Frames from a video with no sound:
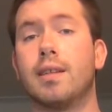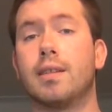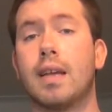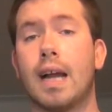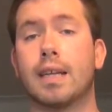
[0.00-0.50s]
and
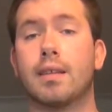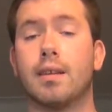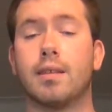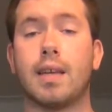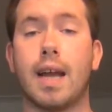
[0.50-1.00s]

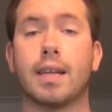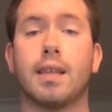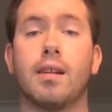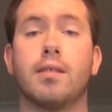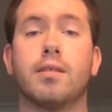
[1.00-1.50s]
attack
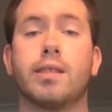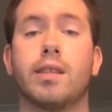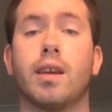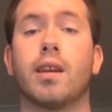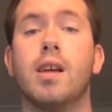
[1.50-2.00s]
that other
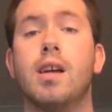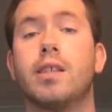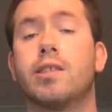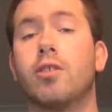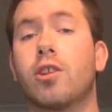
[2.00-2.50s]
snake.
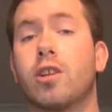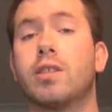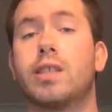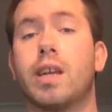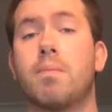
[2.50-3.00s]
So you should
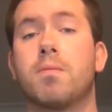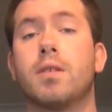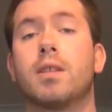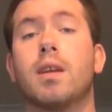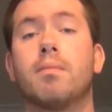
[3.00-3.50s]

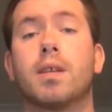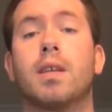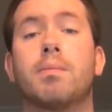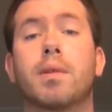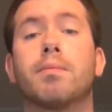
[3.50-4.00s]
separate them and
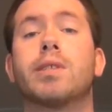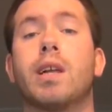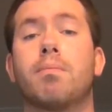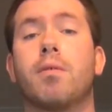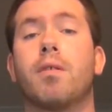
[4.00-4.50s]
keep them
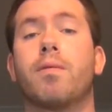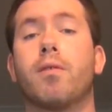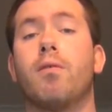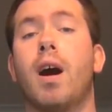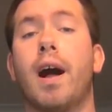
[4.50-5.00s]
separate for a
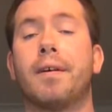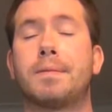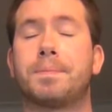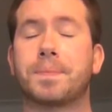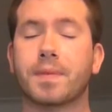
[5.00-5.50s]
while.
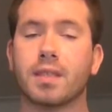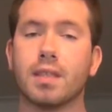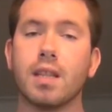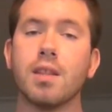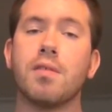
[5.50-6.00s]

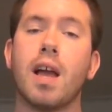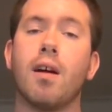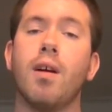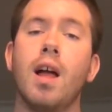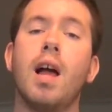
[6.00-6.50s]

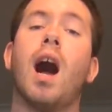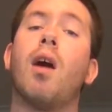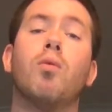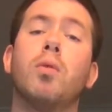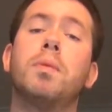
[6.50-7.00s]
Now, I
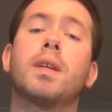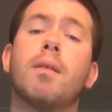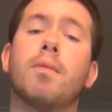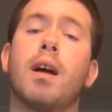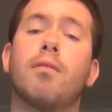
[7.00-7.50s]
will be
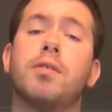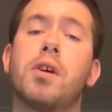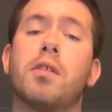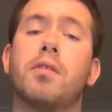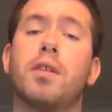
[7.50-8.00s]
coming out when
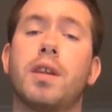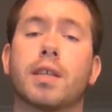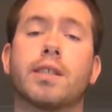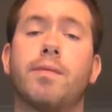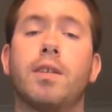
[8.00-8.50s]
the
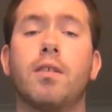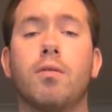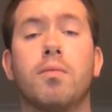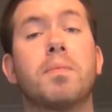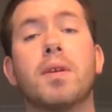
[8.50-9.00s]
next video
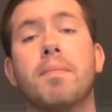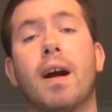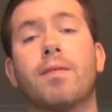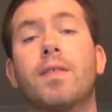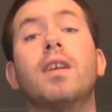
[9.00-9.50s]
will be
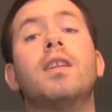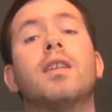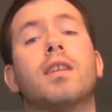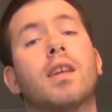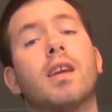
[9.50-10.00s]
about feeding
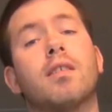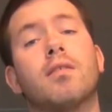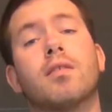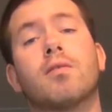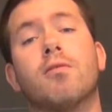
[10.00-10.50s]
and
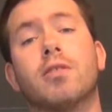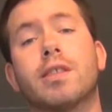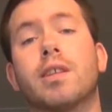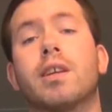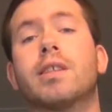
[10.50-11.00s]
handling corn
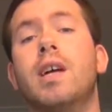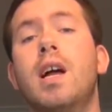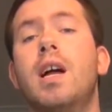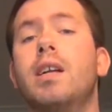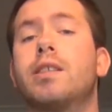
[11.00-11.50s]
snakes.
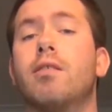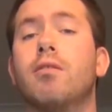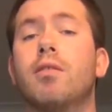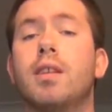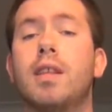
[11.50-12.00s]

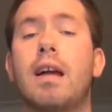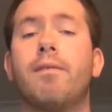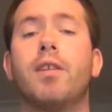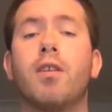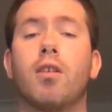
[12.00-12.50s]
So in that
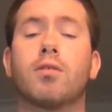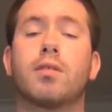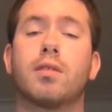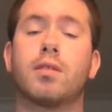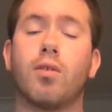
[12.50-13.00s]
video, I'll
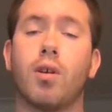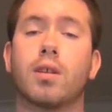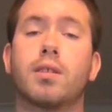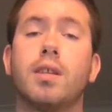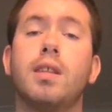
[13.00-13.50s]

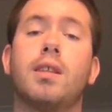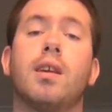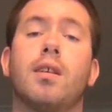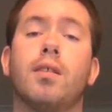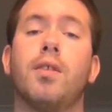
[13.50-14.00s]
talk
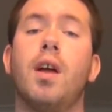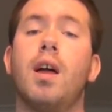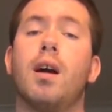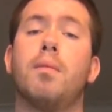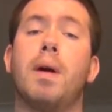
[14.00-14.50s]
detailed
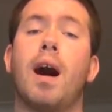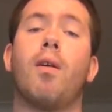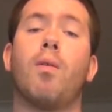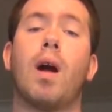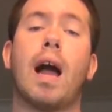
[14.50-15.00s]

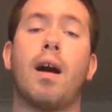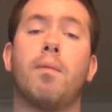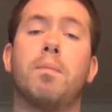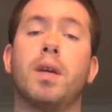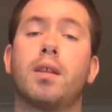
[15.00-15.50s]
about how
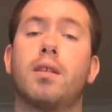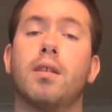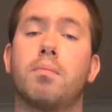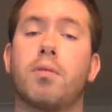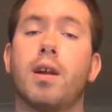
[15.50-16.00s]
big the
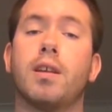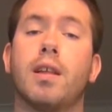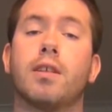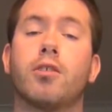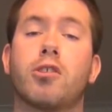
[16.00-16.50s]
prey
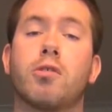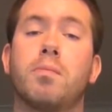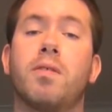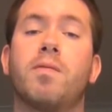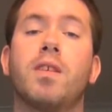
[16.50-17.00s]
that you should be
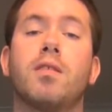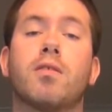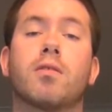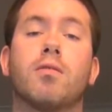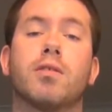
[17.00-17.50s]
feeding your
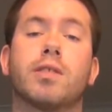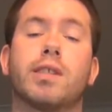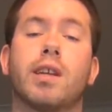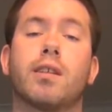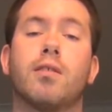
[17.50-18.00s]
corn
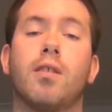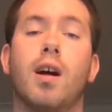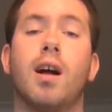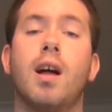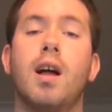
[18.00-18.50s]
snake and all
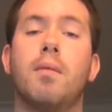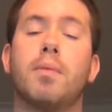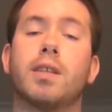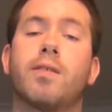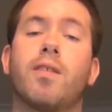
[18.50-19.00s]
that. But
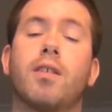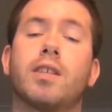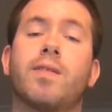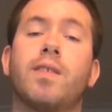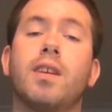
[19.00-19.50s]
as far as
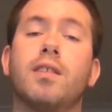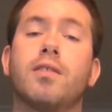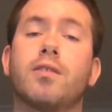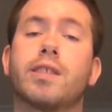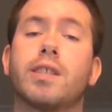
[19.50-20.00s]
feeding
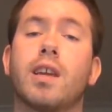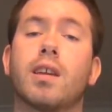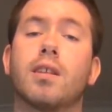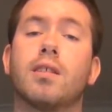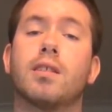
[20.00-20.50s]
your snake
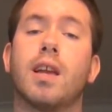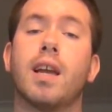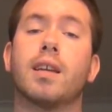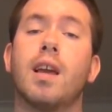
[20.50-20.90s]
in the tank,